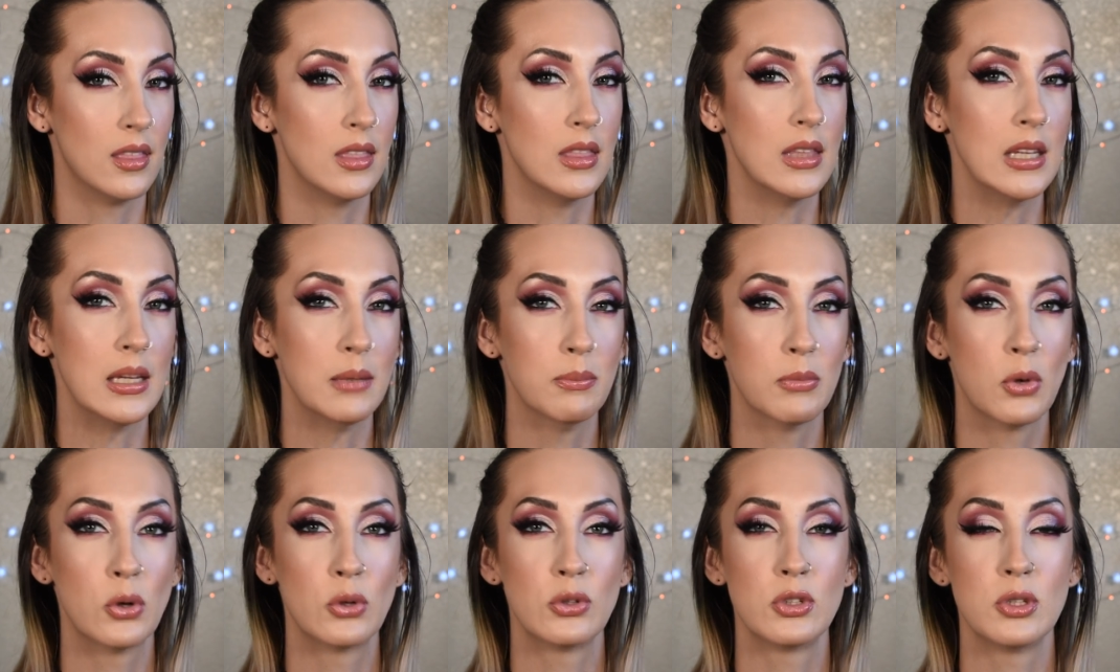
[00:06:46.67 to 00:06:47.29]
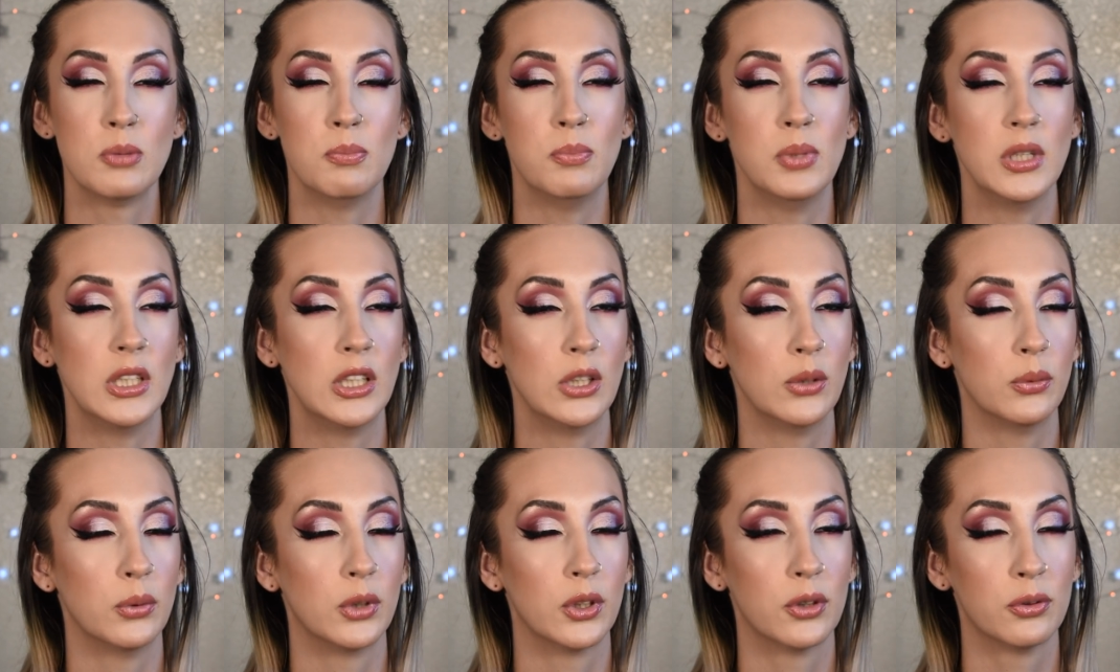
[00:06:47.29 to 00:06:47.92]
the most
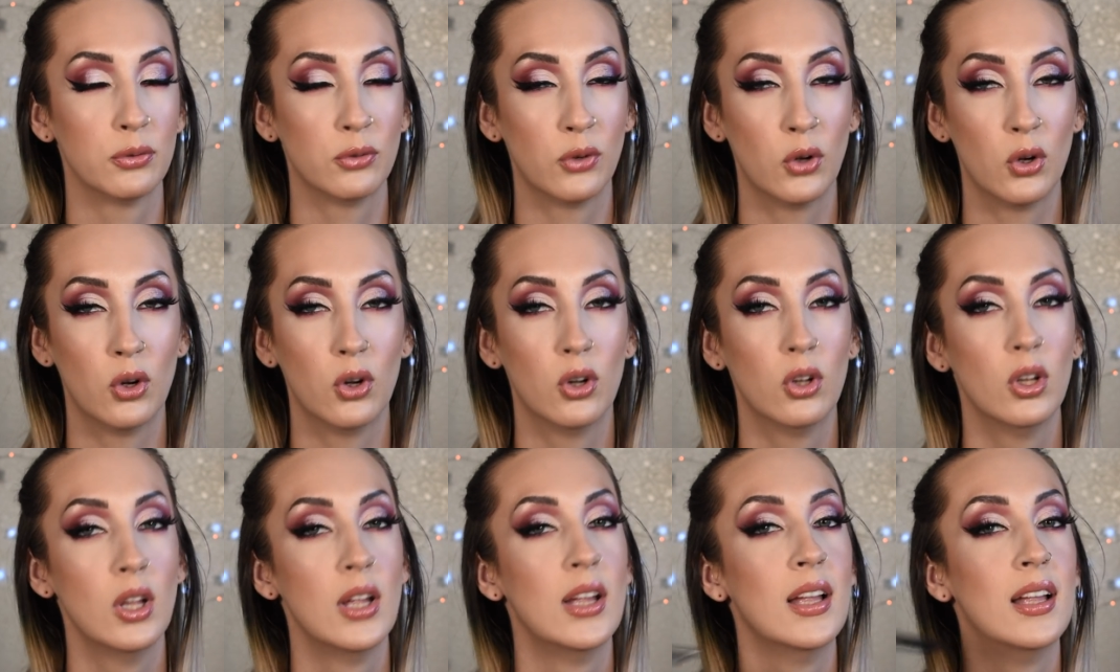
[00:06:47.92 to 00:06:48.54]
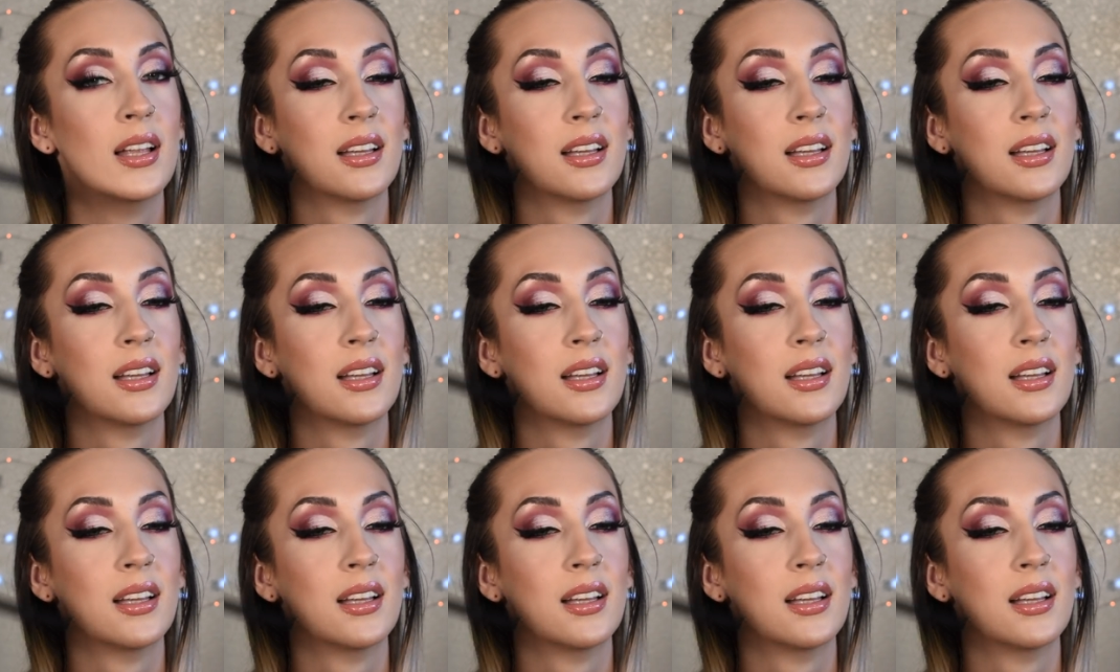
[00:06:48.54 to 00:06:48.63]
beautiful